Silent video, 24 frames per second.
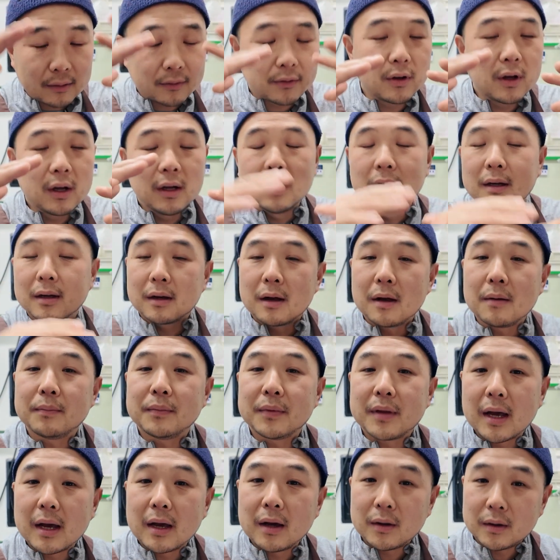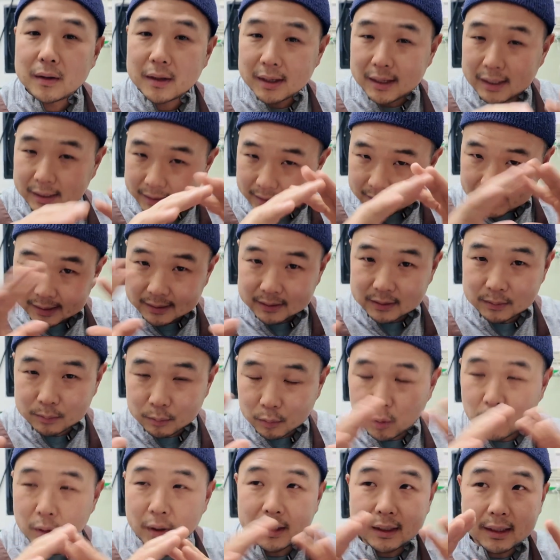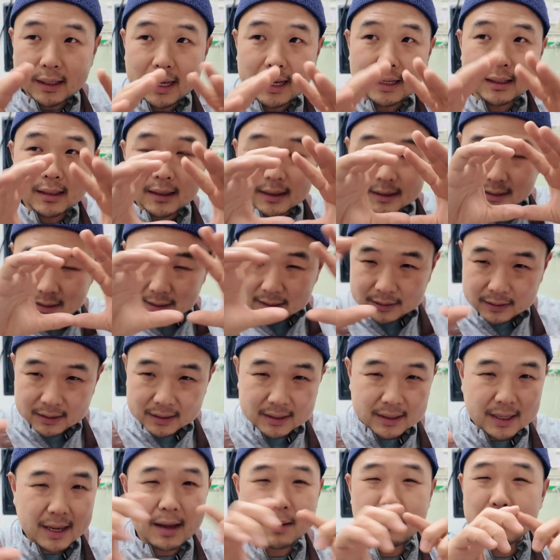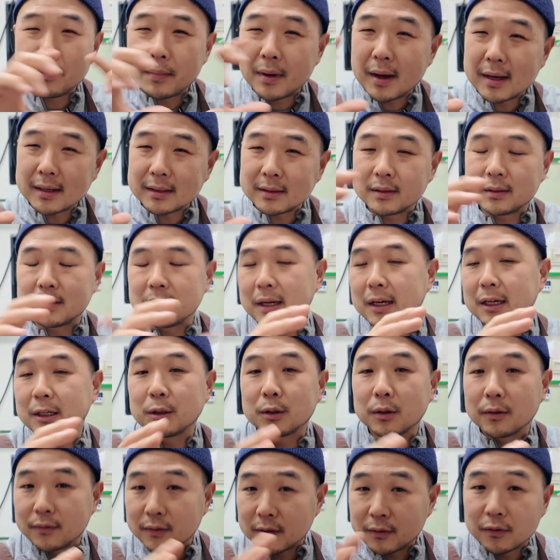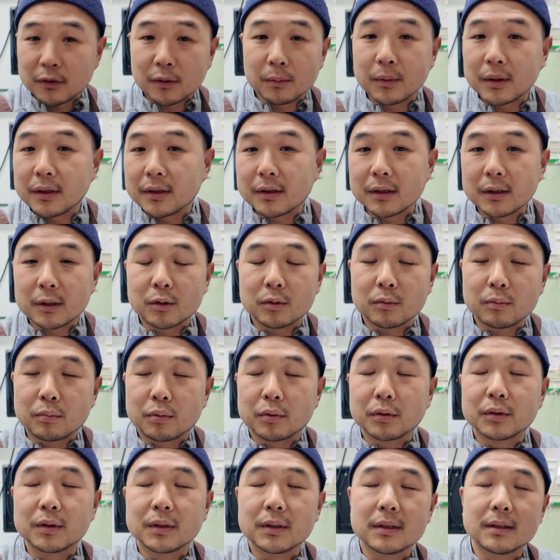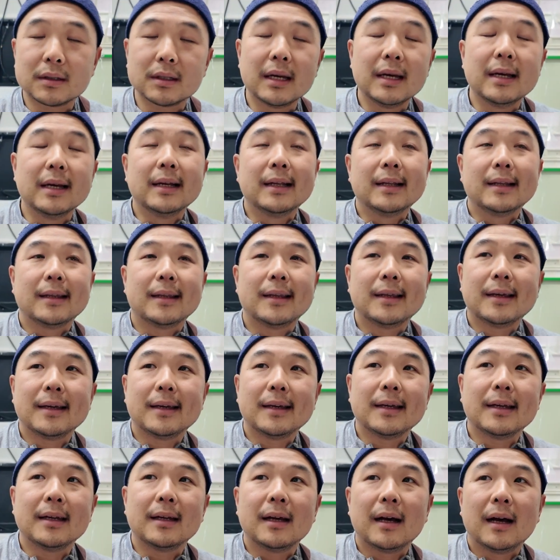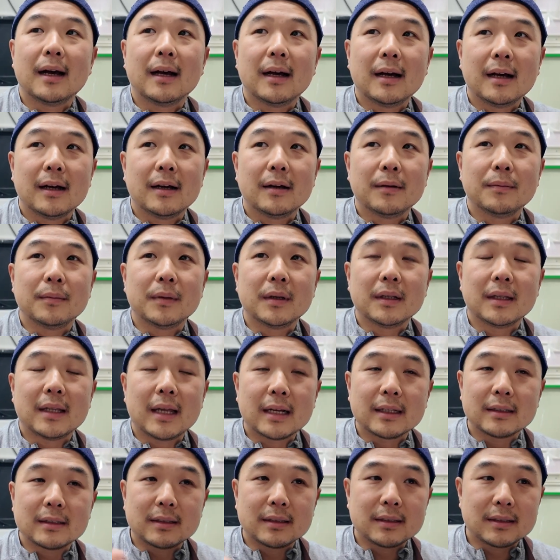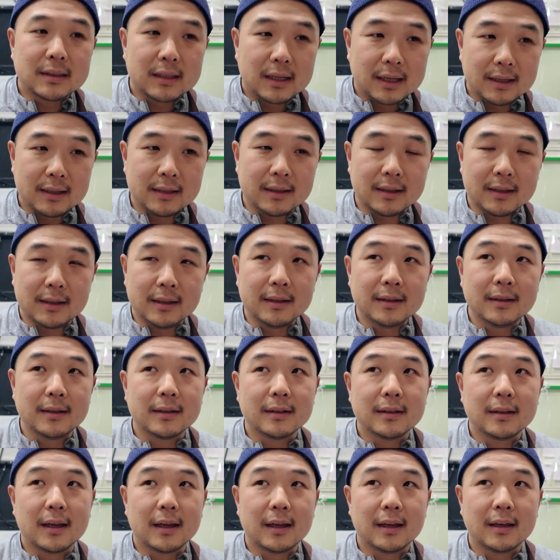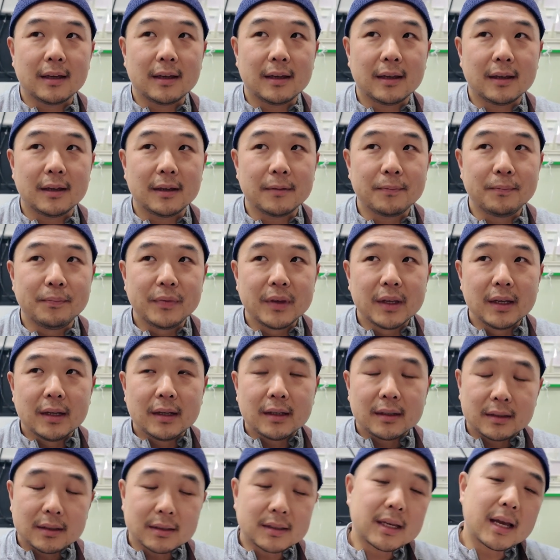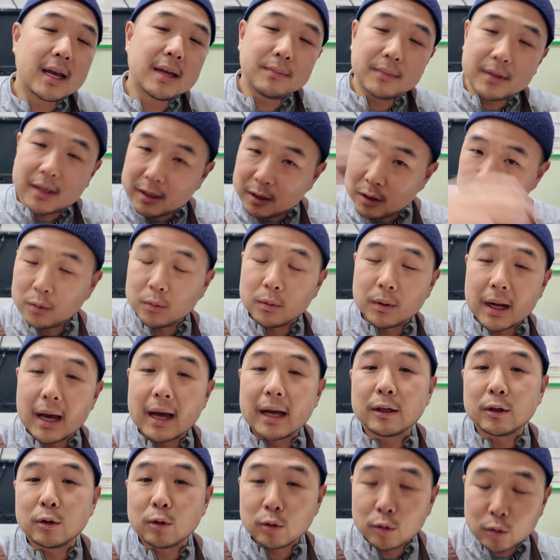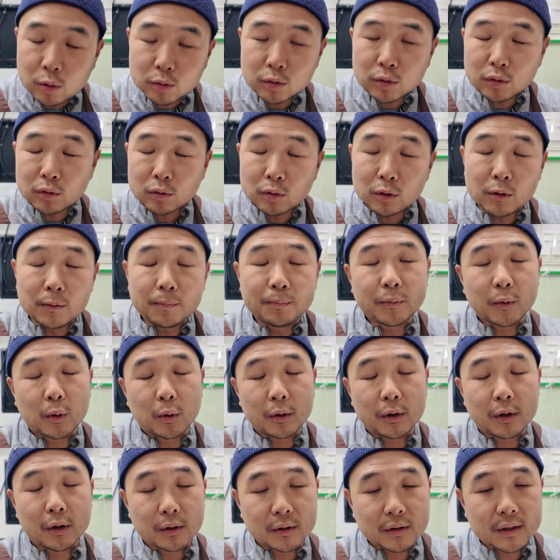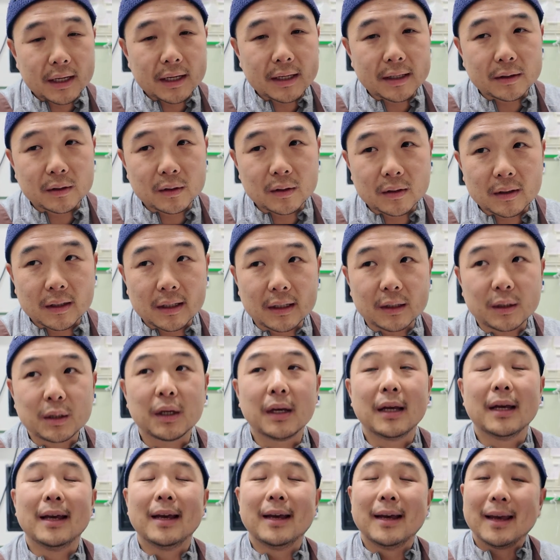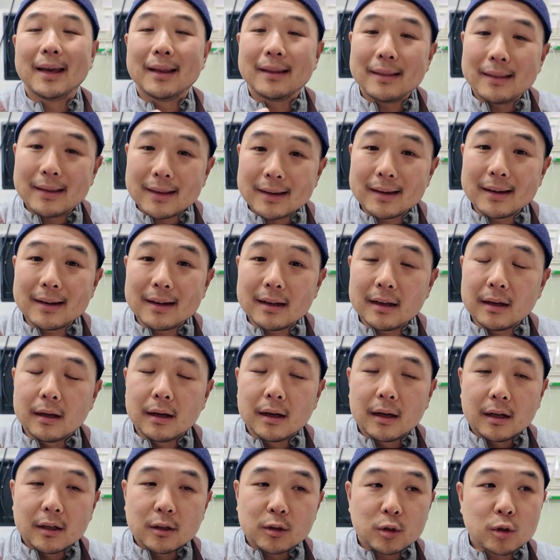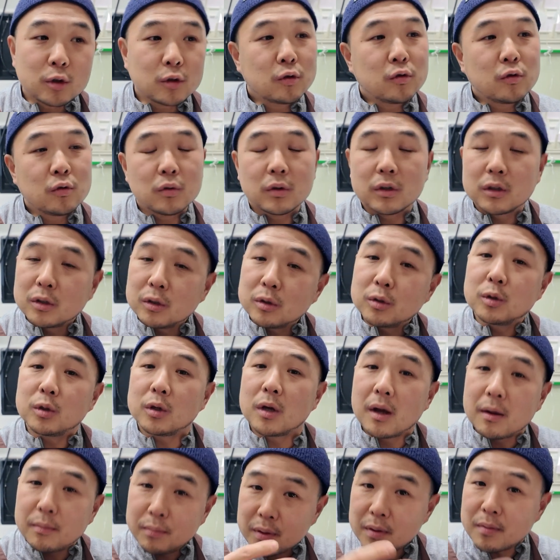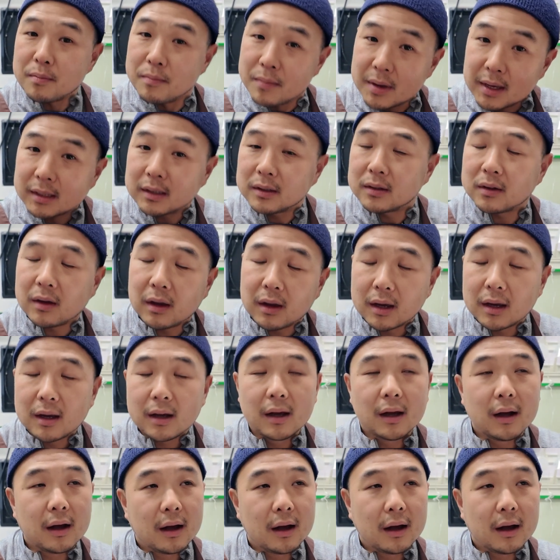of come down and it's more in that standby stage of the fermentation process, then that's the time that you would add your tosul or your 2nd stage, and then just do a good job mixing